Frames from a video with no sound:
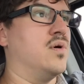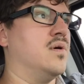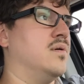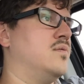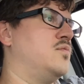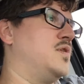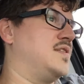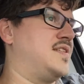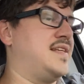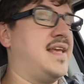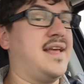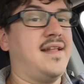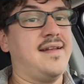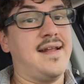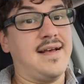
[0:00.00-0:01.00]
or once
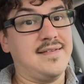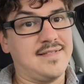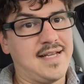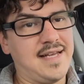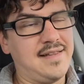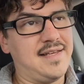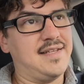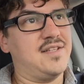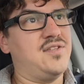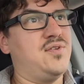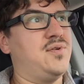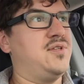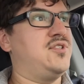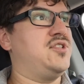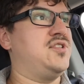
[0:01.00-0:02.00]
again, as I like to
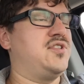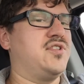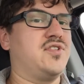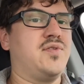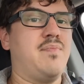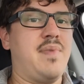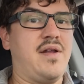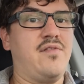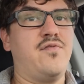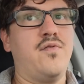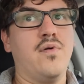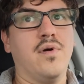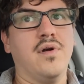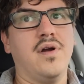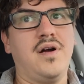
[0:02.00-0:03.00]
do it, she's just a
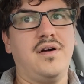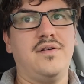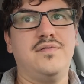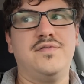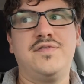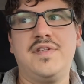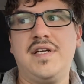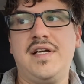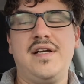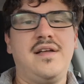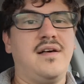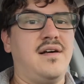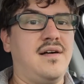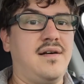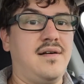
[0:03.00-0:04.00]
metaphor of
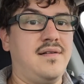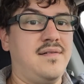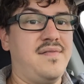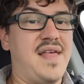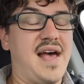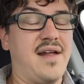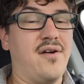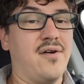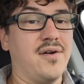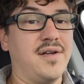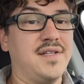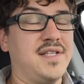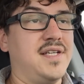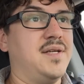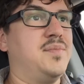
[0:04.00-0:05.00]
that
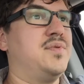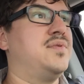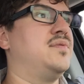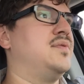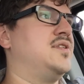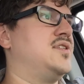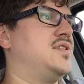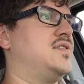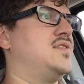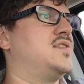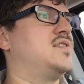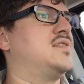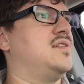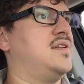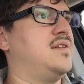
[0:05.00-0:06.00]
archetype, which
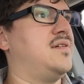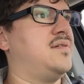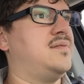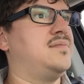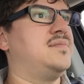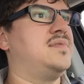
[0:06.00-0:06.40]
is, you know,